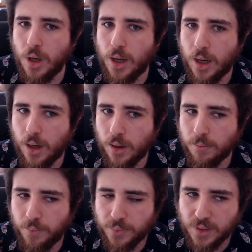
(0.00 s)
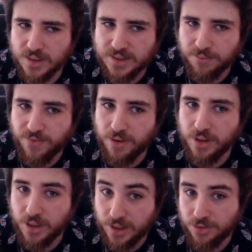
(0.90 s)
some
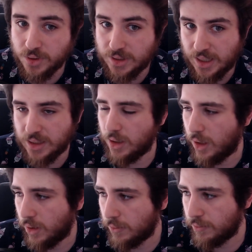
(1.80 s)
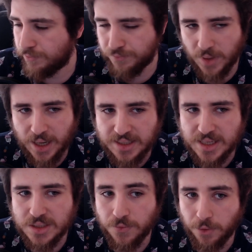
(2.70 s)
very interesting
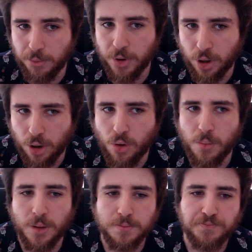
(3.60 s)
ideas from GNOME.